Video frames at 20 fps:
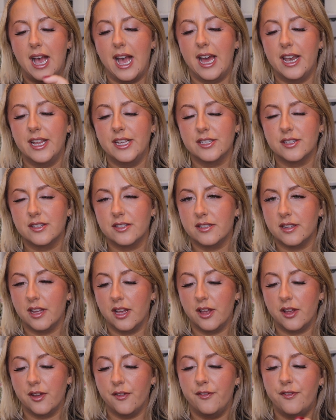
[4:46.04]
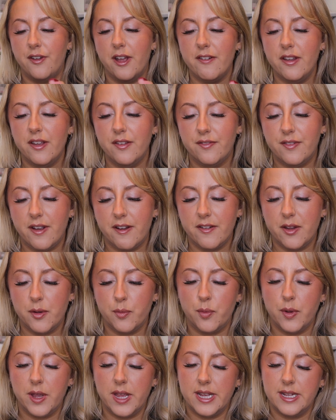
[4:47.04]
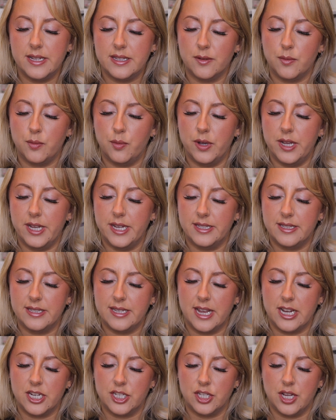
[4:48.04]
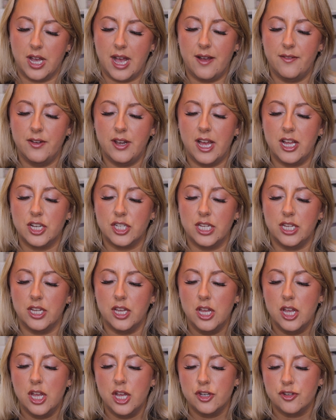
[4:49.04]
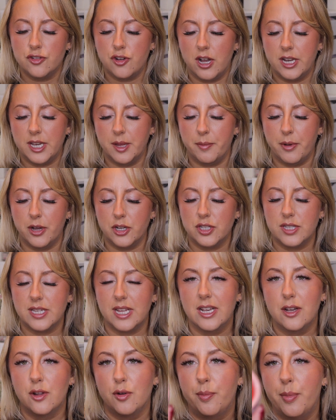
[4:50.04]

and it's a very weird texture. I haven't actually tried it, but I just had a little